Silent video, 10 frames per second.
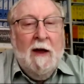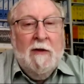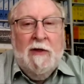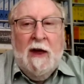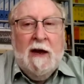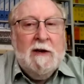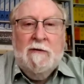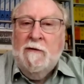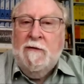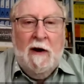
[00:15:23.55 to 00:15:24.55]
they
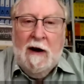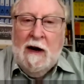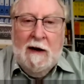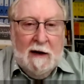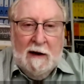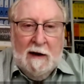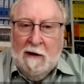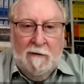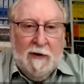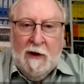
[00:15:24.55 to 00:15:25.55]
do very little
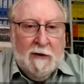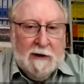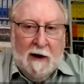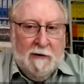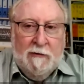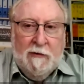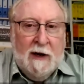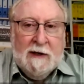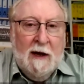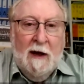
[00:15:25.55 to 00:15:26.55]
for those countries.